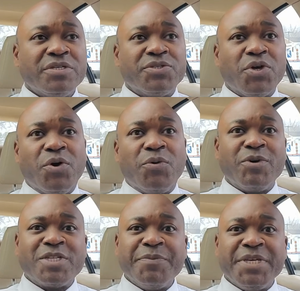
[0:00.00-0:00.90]
So
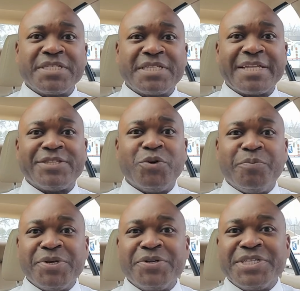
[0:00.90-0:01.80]
which means that you're
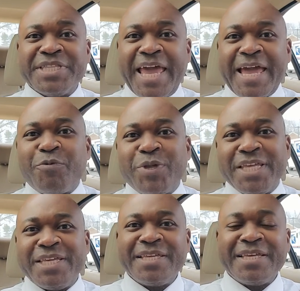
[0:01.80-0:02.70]
building
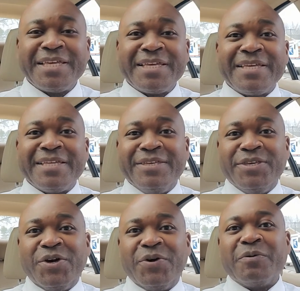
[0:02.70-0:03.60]
equity, you
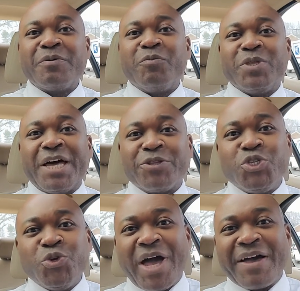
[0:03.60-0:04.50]
know, without
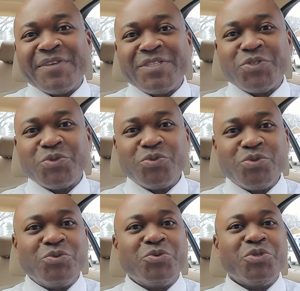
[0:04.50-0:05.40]
you having
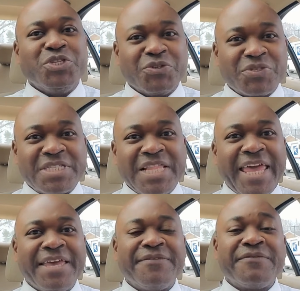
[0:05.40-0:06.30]
to, you know,
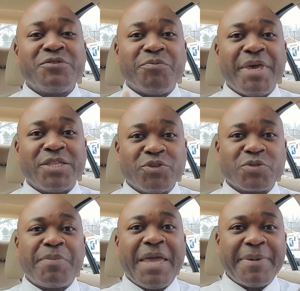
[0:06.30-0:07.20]
slave to make those
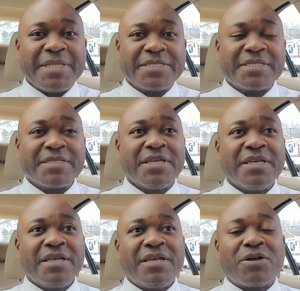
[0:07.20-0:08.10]
payments,
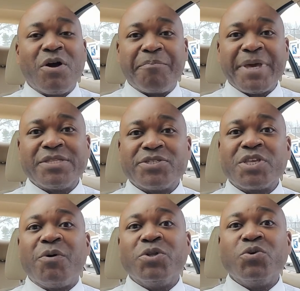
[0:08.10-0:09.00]
compared to
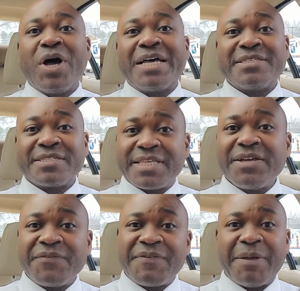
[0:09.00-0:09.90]
someone who has a
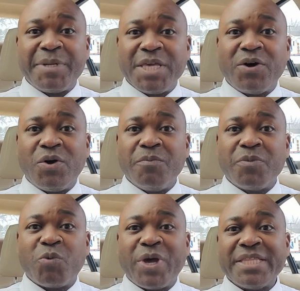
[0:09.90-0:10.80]
single family home
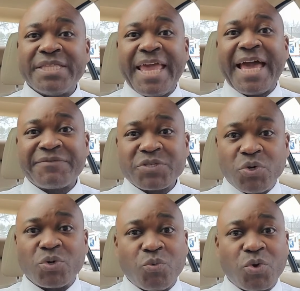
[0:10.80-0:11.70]
where they have to
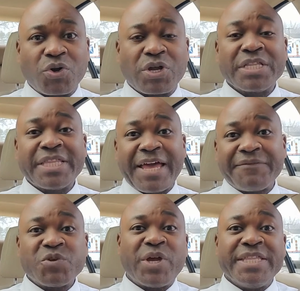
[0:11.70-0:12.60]
go to work, they
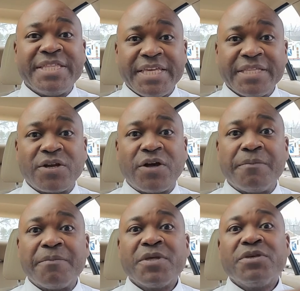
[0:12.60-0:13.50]
have to earn the
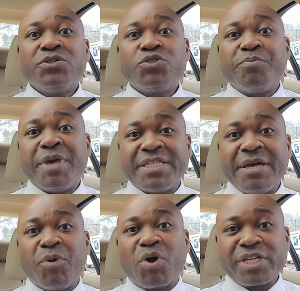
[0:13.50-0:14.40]
income to make their
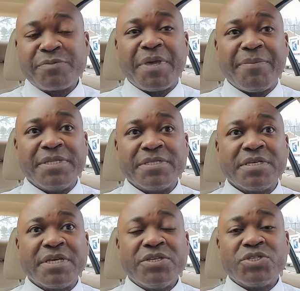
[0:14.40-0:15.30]
mortgage payments.
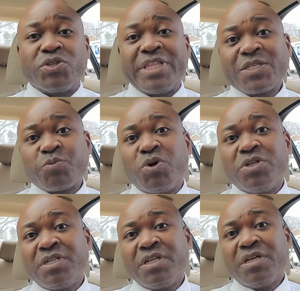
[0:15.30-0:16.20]
So that's
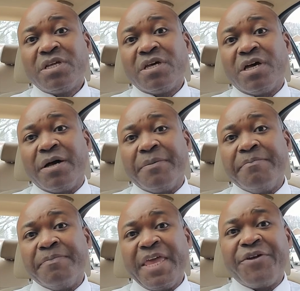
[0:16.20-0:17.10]
one
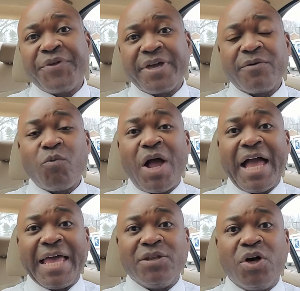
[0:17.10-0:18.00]
area why
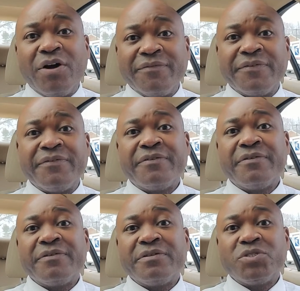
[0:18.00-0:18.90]
I love
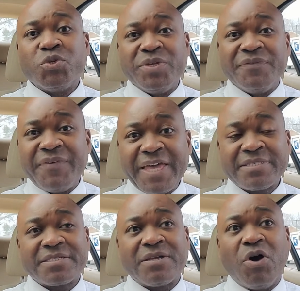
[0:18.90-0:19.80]
to
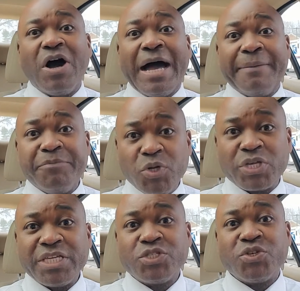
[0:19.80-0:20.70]
invest, or I'm
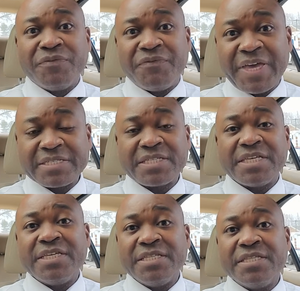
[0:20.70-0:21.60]
looking to invest
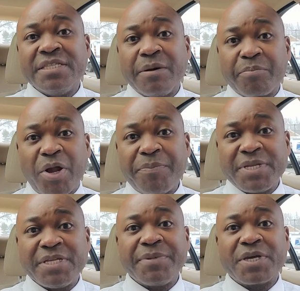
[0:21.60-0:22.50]
in a
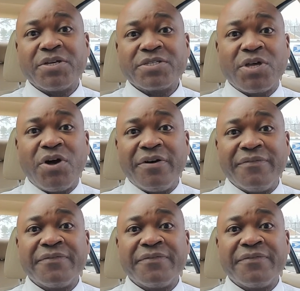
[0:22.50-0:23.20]
property, because of,